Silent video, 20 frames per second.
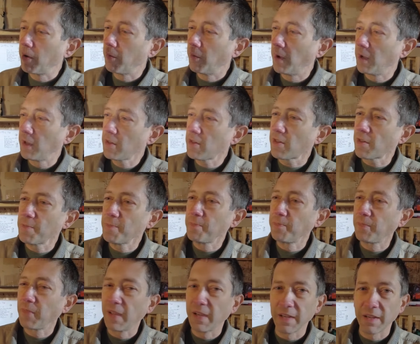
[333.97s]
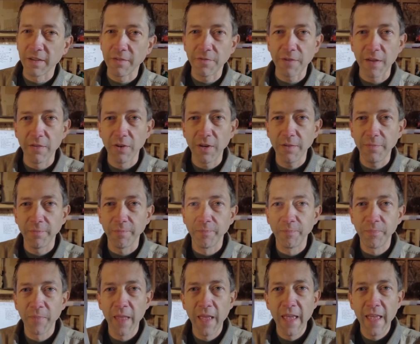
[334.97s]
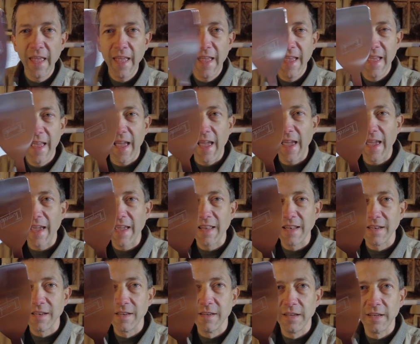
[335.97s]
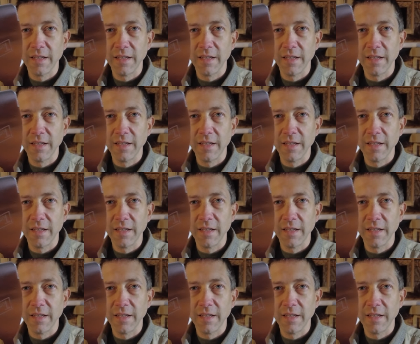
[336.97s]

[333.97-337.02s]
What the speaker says: it was. Found it. And